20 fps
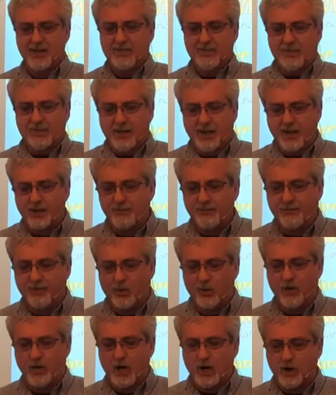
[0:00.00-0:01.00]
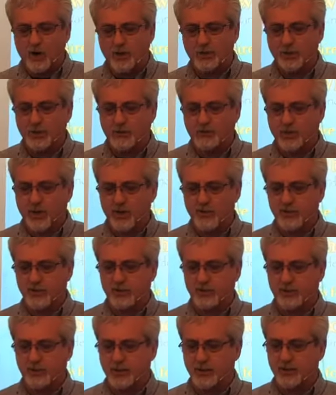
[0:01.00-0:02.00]
Therefore, I urge you, brothers
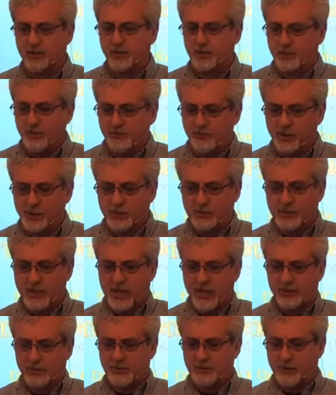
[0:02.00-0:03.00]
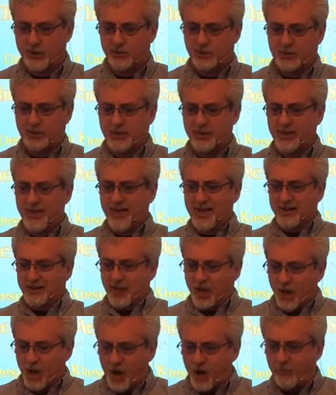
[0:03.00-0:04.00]
and sisters, in view of God's mercy,
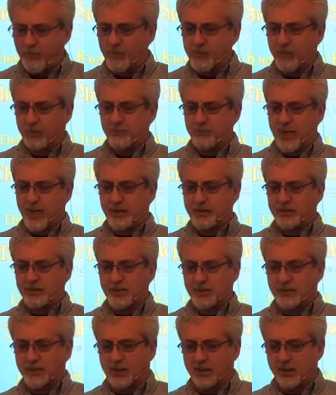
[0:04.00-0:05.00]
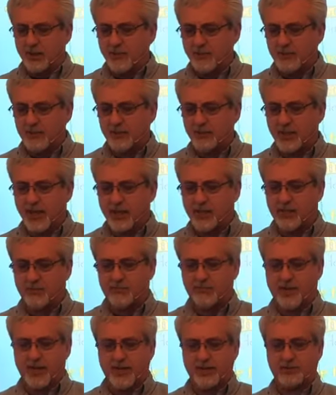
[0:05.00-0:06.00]
to offer your bodies as a living
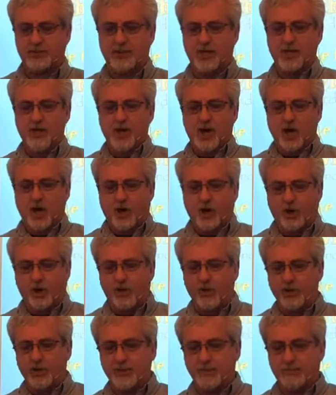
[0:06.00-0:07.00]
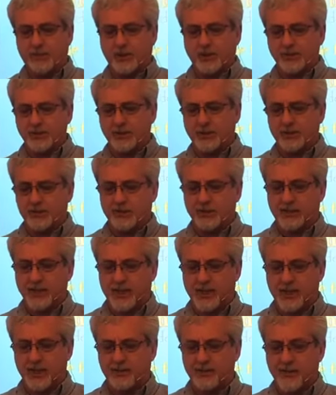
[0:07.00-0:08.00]
sacrifice, holy and pleasing to God.